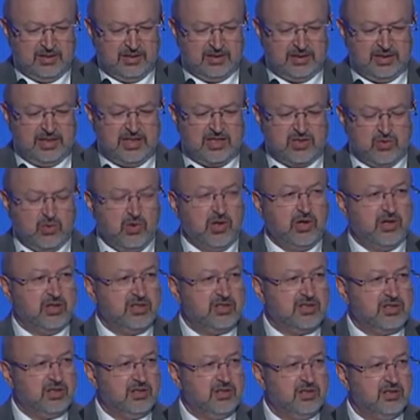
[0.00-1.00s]
These
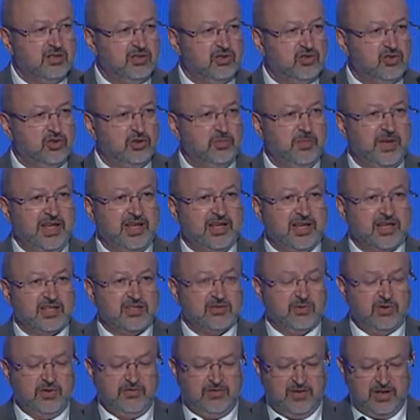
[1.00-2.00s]
words should make
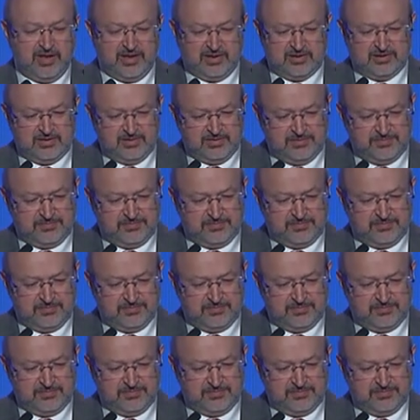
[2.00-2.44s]
us reflect.